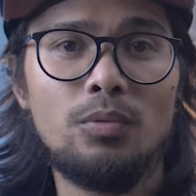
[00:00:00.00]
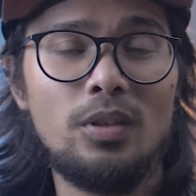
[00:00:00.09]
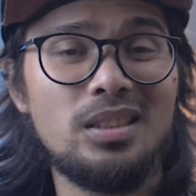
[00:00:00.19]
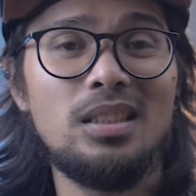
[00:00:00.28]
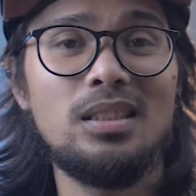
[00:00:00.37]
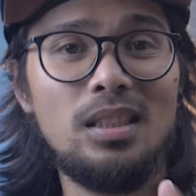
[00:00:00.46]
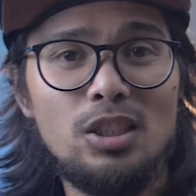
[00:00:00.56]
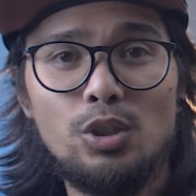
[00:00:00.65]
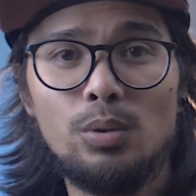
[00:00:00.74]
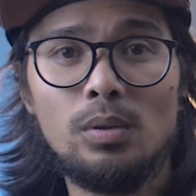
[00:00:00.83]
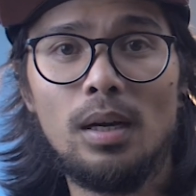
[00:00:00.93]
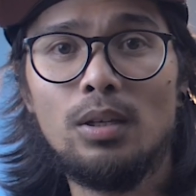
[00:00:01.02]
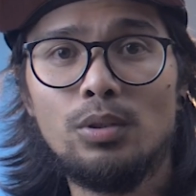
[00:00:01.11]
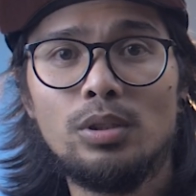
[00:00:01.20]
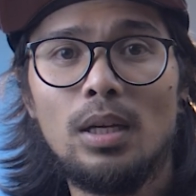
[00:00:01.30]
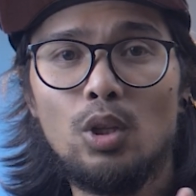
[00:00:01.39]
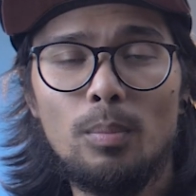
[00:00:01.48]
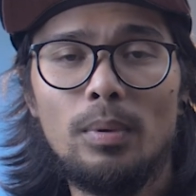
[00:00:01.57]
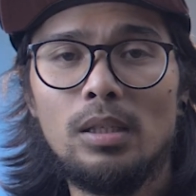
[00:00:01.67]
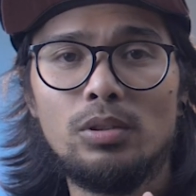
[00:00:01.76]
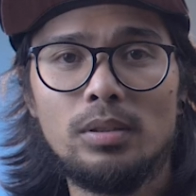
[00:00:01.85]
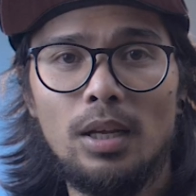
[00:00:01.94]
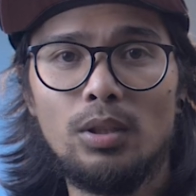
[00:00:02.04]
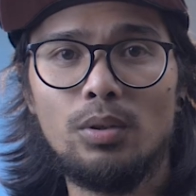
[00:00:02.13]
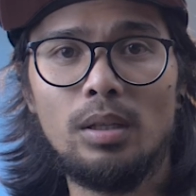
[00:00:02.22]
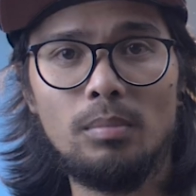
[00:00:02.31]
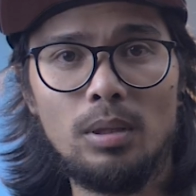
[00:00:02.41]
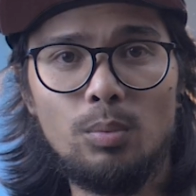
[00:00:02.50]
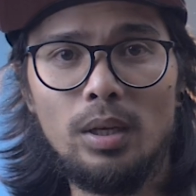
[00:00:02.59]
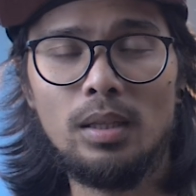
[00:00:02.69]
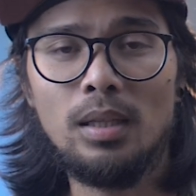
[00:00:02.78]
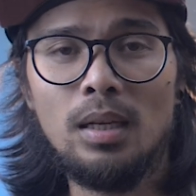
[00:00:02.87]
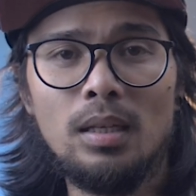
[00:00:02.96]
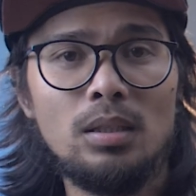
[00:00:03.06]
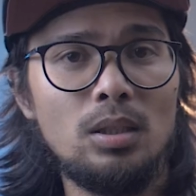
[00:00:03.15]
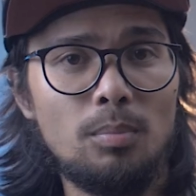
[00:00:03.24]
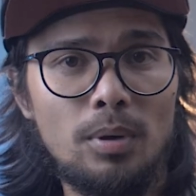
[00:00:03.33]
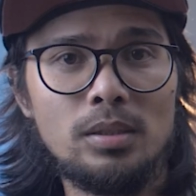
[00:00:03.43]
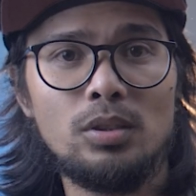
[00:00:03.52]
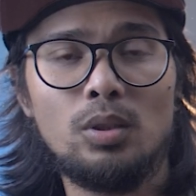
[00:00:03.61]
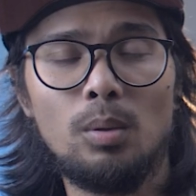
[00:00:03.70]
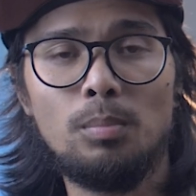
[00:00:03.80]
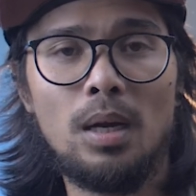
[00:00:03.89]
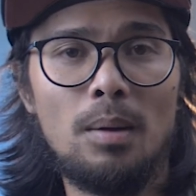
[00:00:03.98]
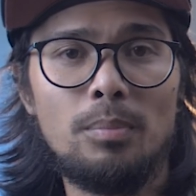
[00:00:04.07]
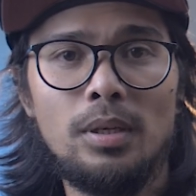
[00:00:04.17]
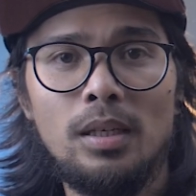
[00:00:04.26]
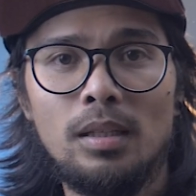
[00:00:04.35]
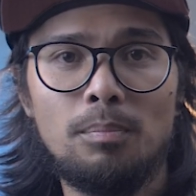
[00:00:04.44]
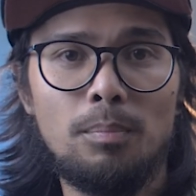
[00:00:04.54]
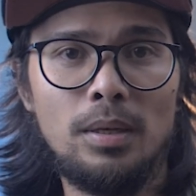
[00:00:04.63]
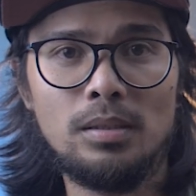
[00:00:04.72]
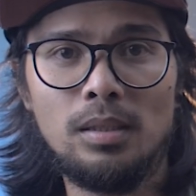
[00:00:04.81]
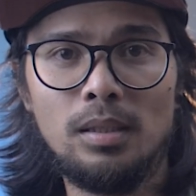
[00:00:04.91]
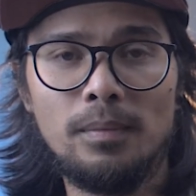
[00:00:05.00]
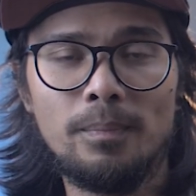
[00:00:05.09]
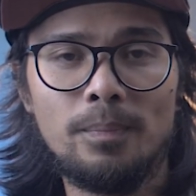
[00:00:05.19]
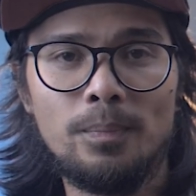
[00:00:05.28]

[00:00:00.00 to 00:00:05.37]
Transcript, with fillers: To fix this issue, I use Adobe Illustrator in between the process of copying and pasting.